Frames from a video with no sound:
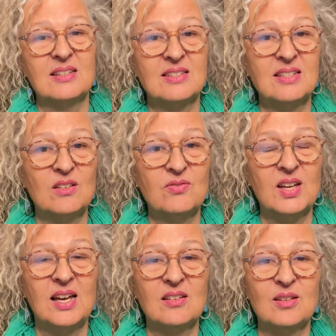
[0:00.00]
Self
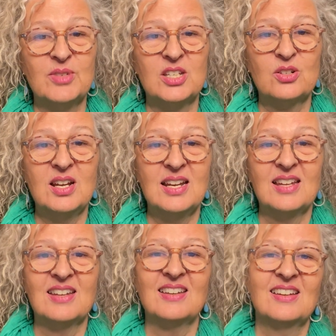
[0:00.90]
Alchemy
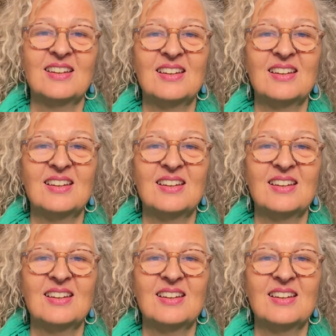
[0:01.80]
training,